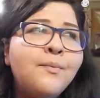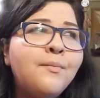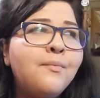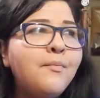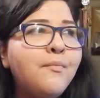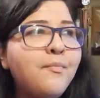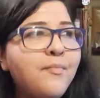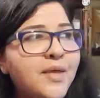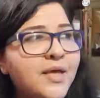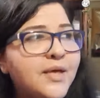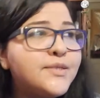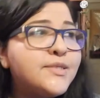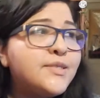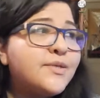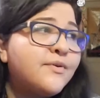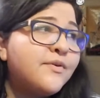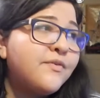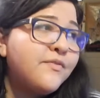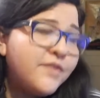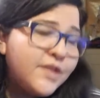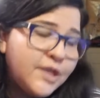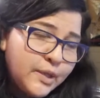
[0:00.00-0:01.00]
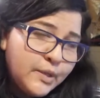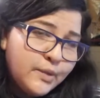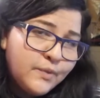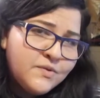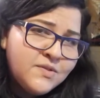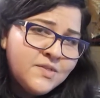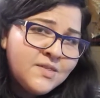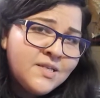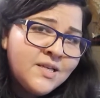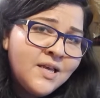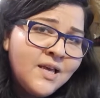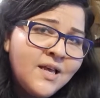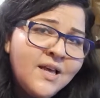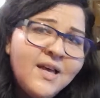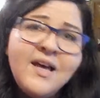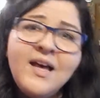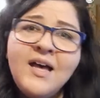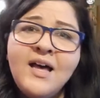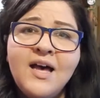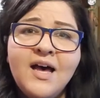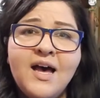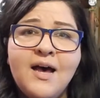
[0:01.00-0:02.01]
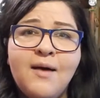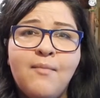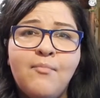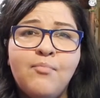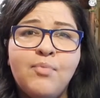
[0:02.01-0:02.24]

mixed reviews, um,